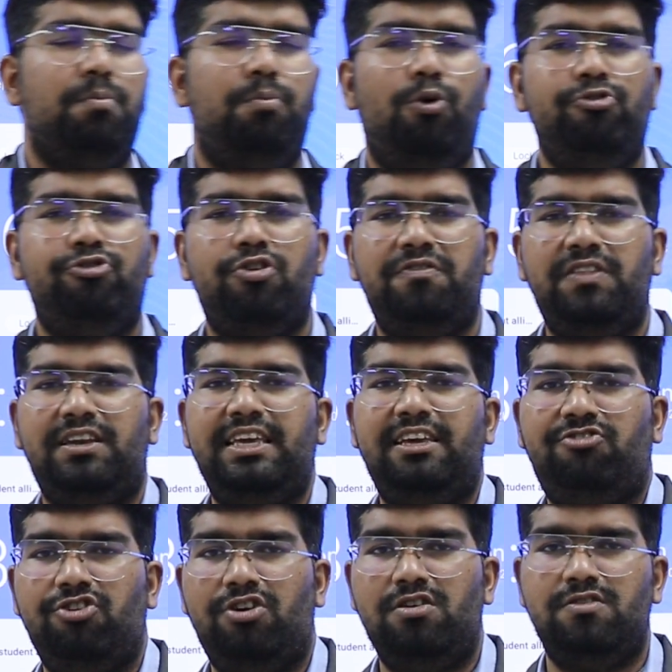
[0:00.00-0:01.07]
most of the
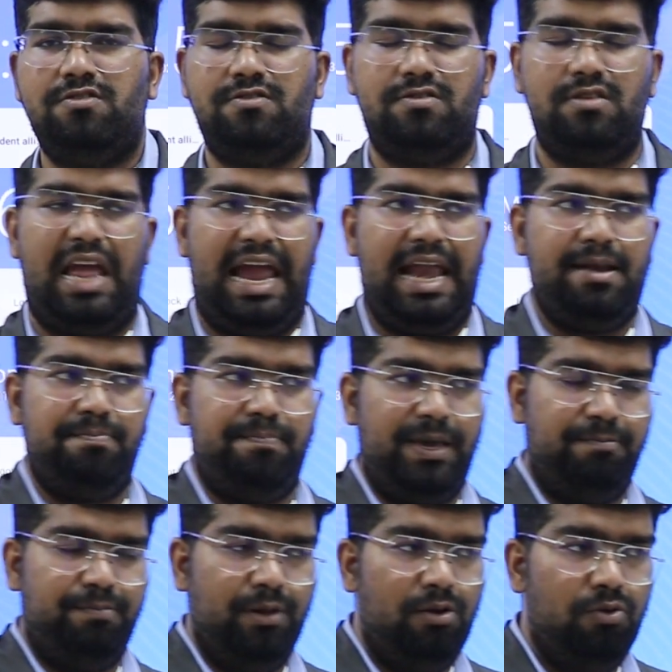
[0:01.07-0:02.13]
teachers and
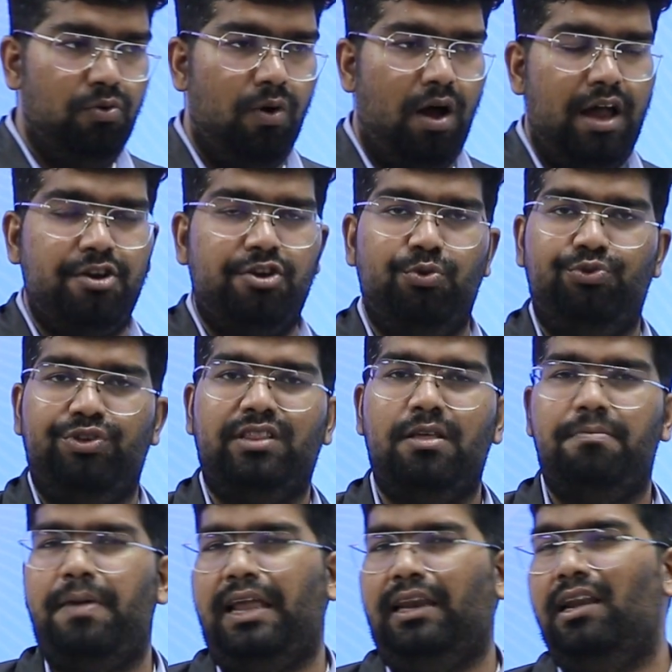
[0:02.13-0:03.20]
people who are using the
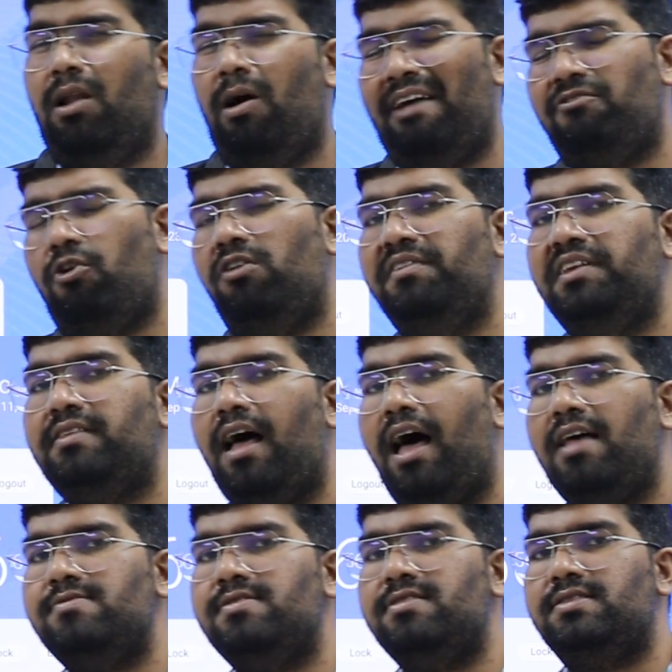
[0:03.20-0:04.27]
panel have always
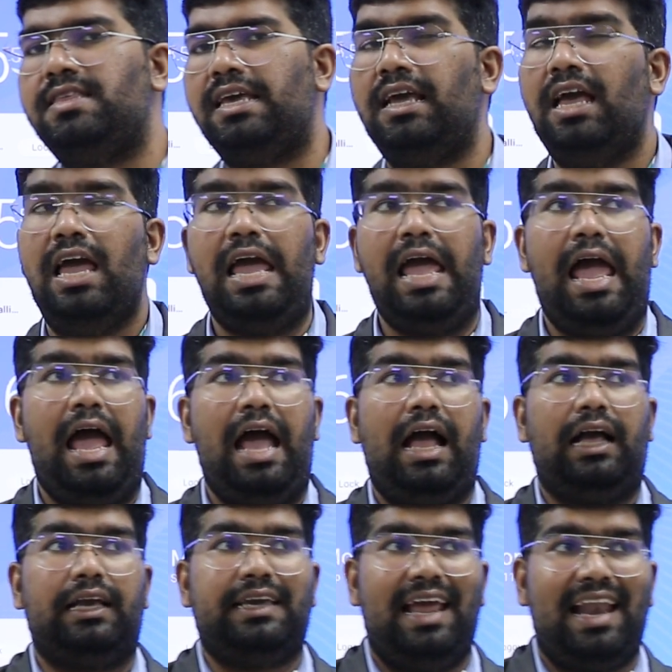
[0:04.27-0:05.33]
asked this thing,
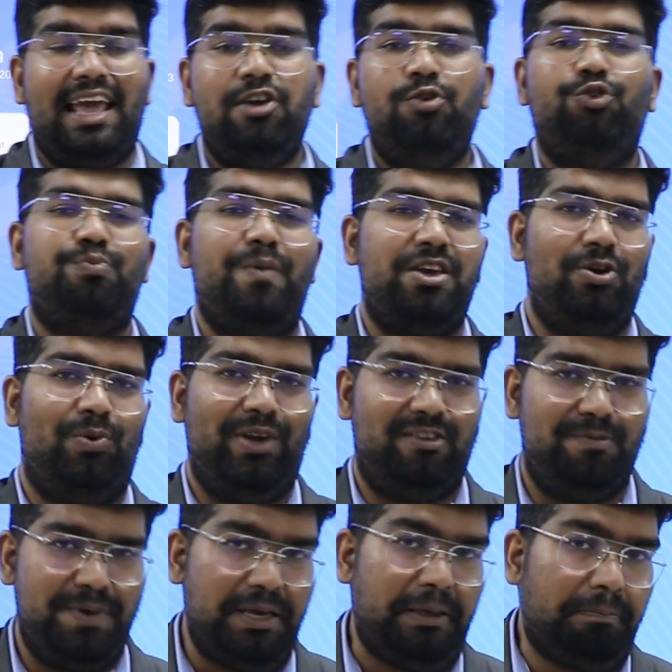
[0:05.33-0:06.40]
can I use my
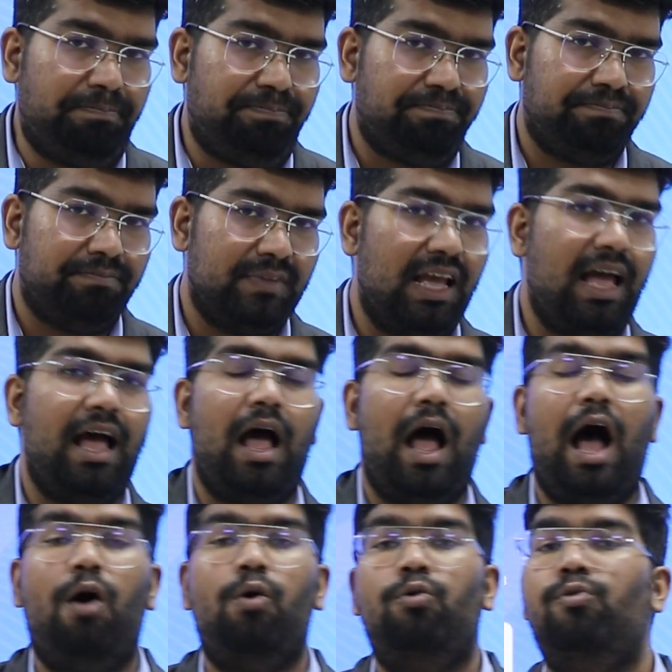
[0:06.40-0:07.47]
USB?
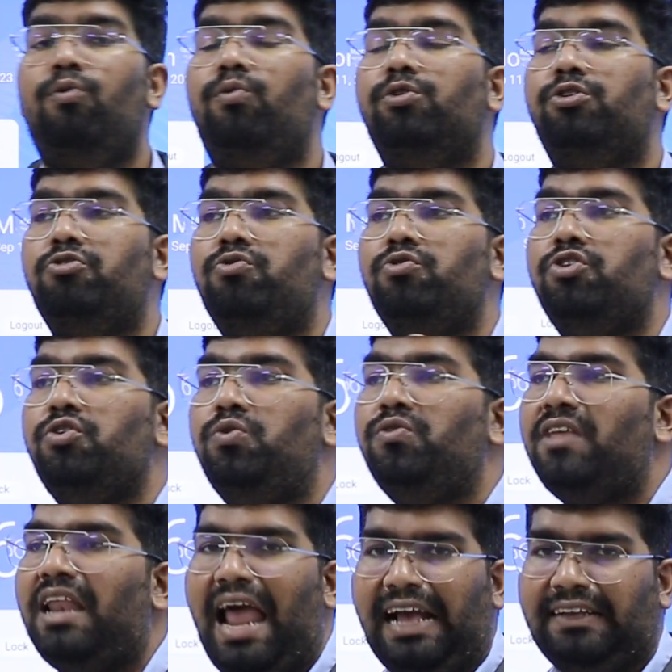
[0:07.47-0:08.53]
How to use
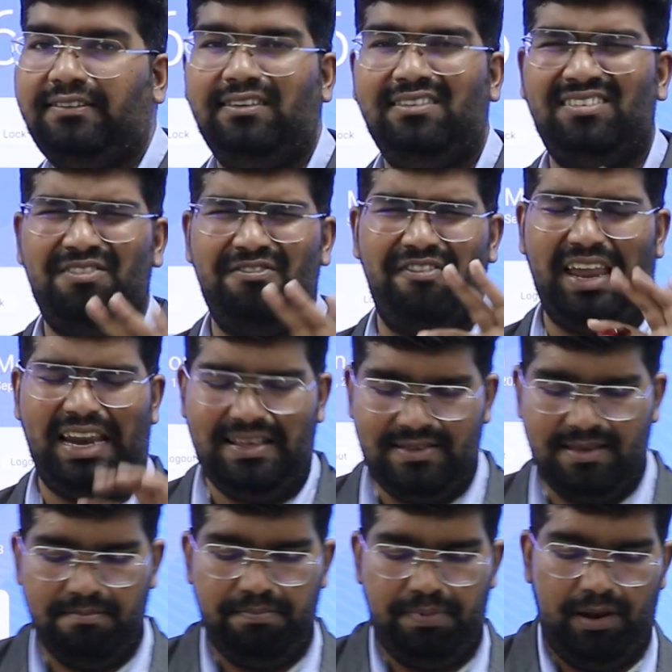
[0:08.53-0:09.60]
an access? Very
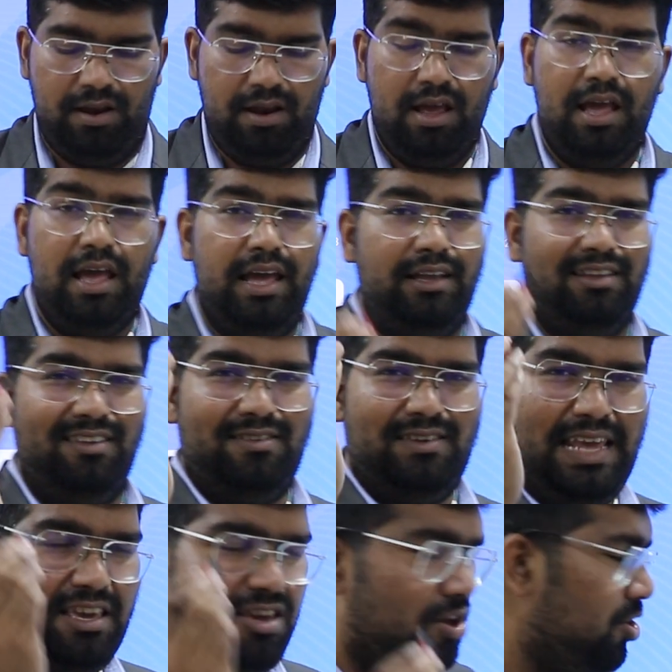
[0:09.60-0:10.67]
simple. Just
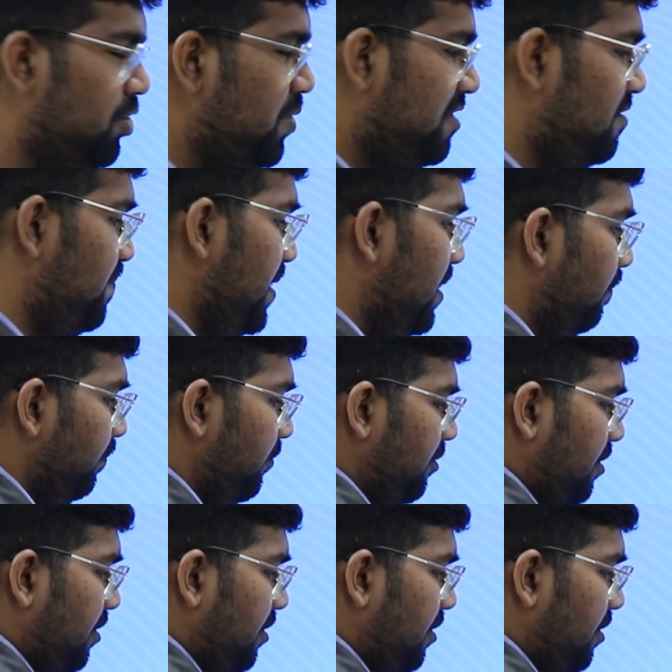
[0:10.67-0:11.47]
take your USB,